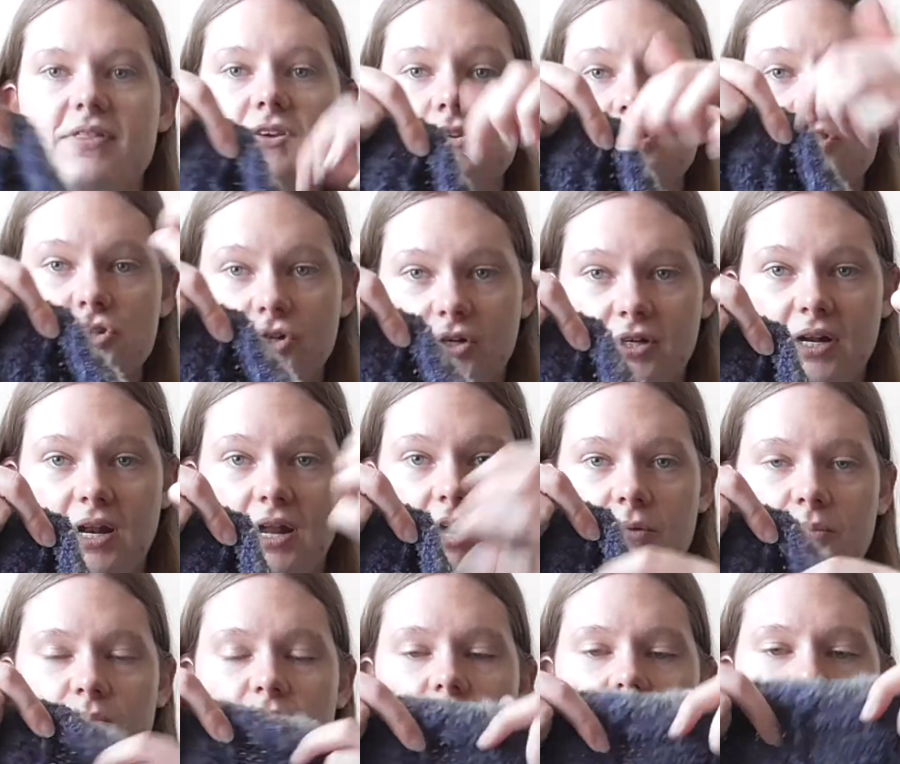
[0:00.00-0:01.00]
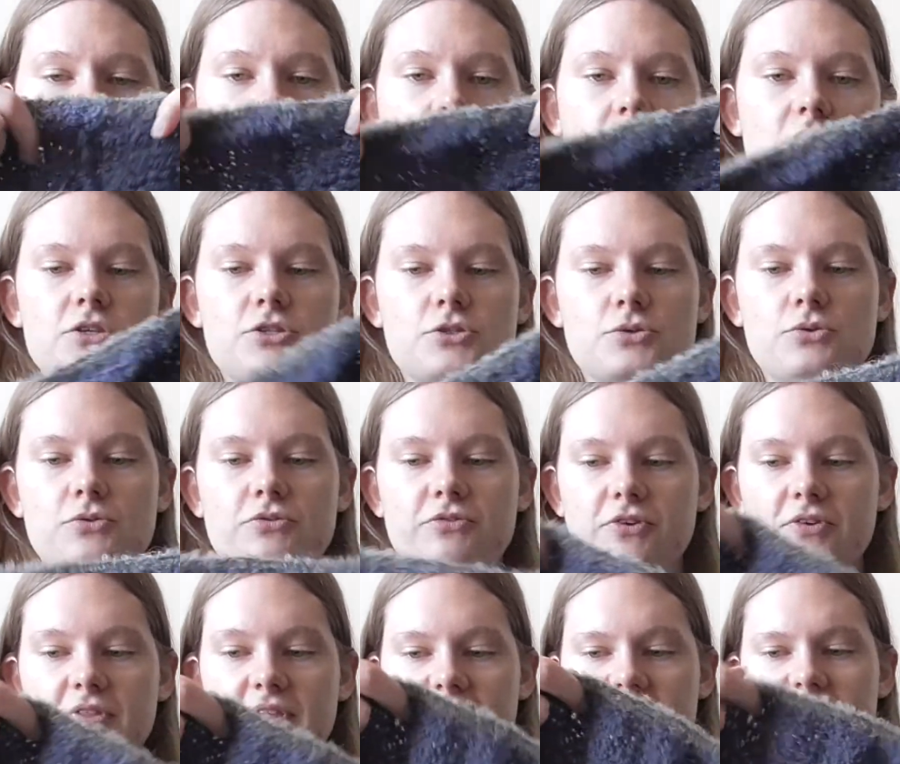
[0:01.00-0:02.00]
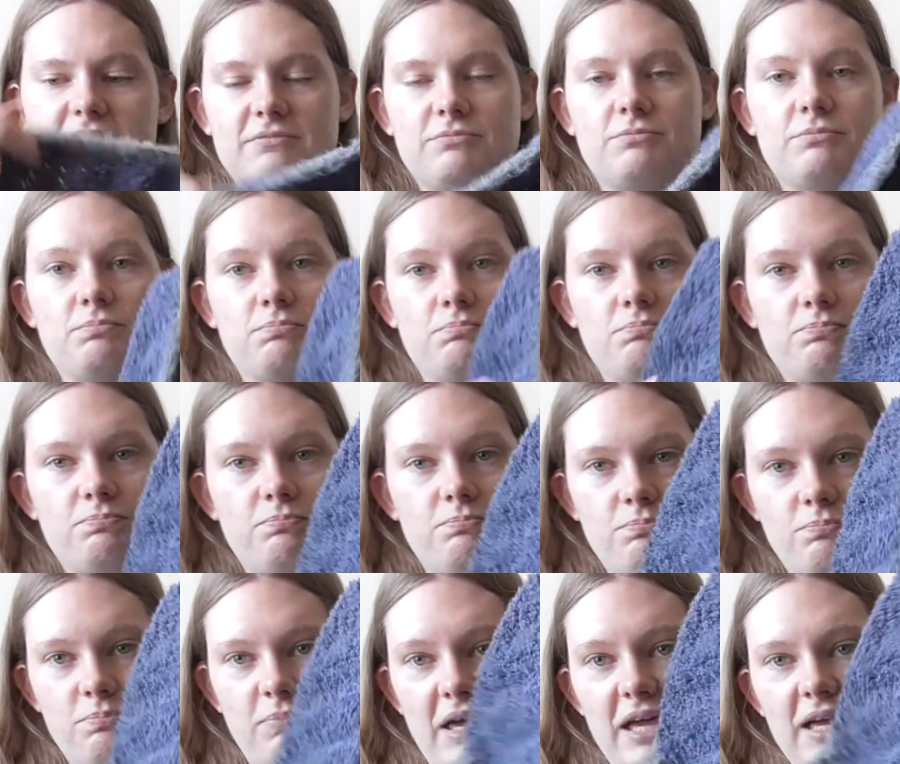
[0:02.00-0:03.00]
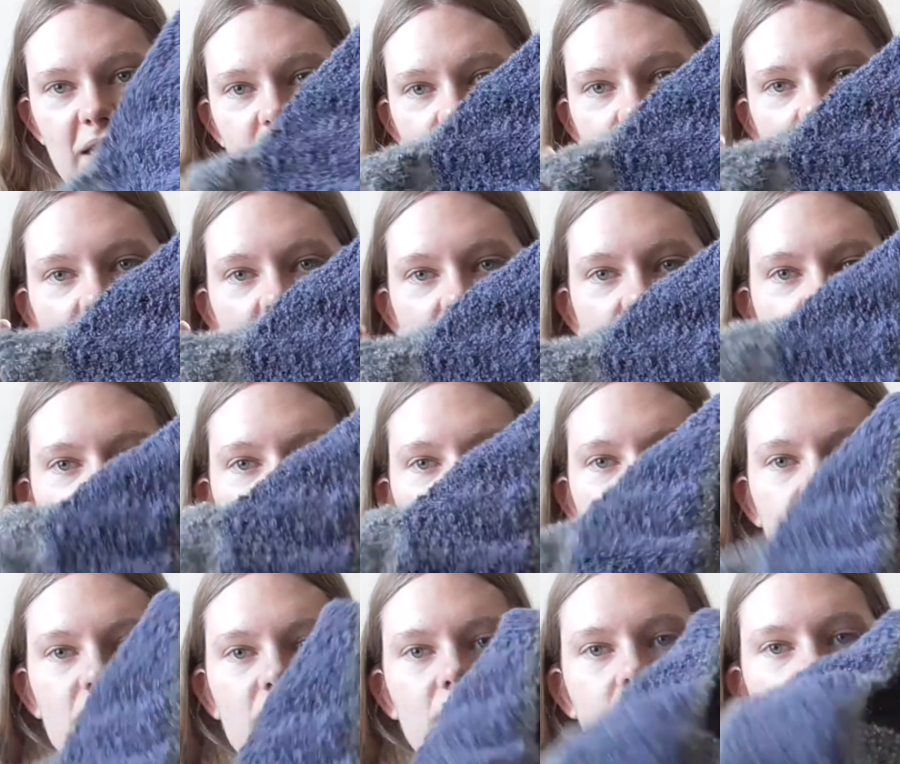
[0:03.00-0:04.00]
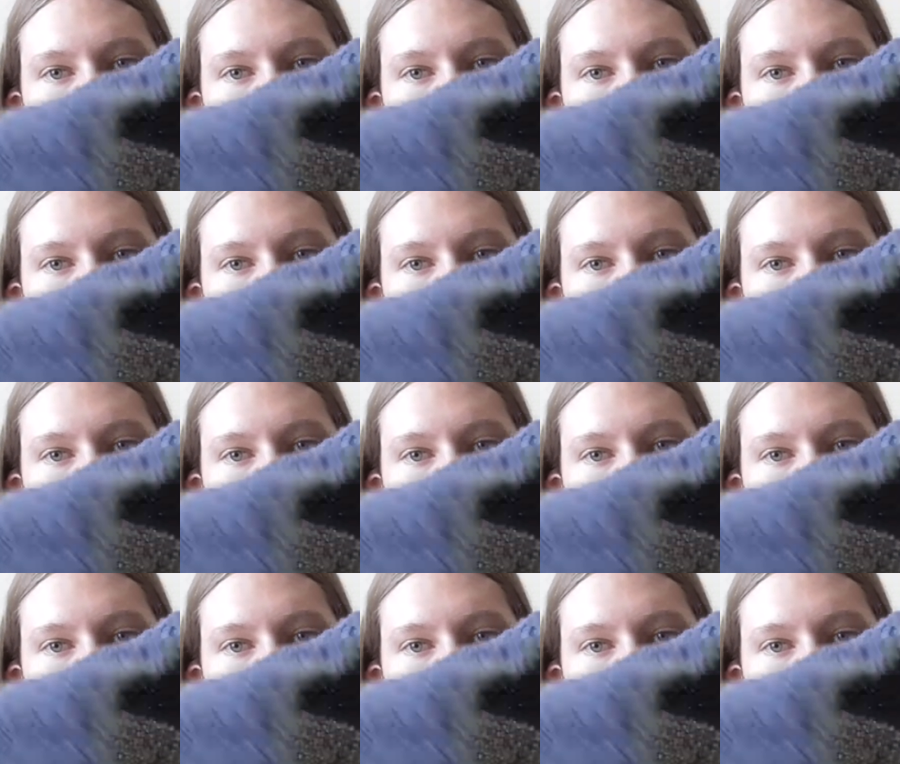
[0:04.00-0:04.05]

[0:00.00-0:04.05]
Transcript: and then you join it up. So for this bit I had